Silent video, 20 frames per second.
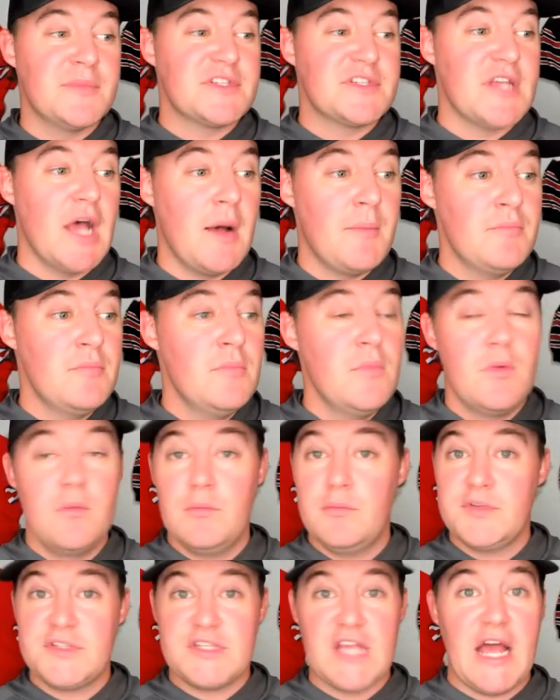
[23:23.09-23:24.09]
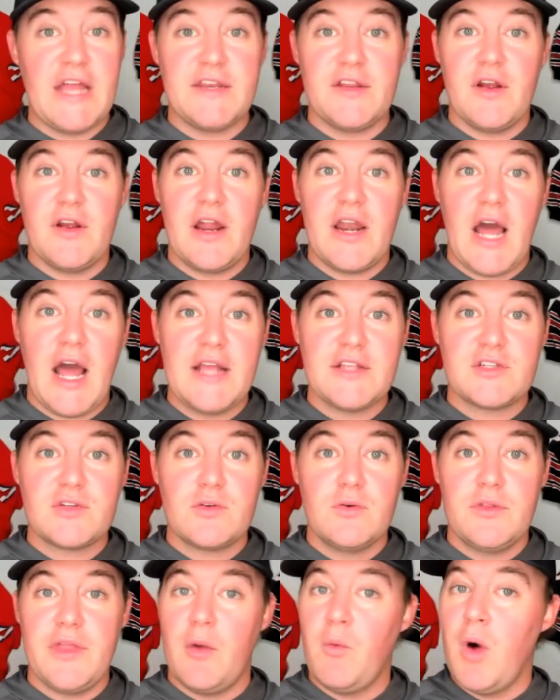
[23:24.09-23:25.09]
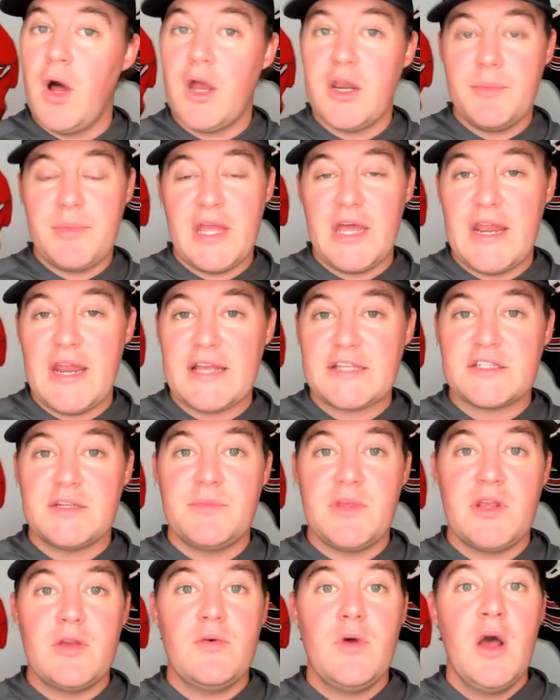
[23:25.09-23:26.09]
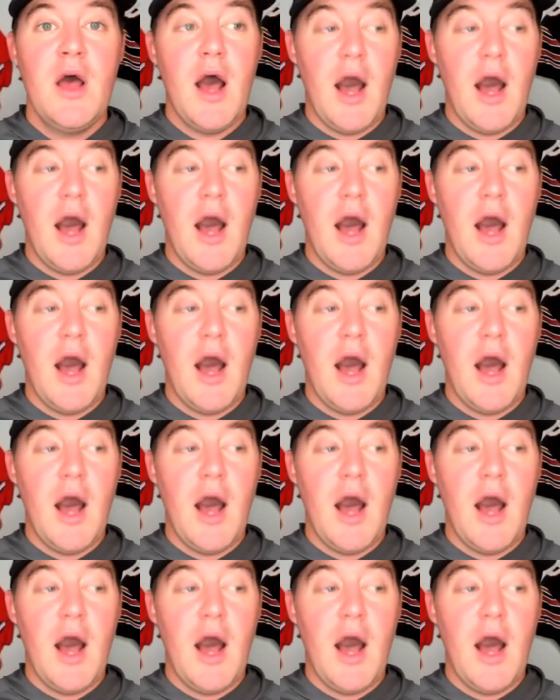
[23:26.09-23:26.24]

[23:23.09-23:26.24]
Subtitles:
Some signed here out of high school. They wanted to be at SMU.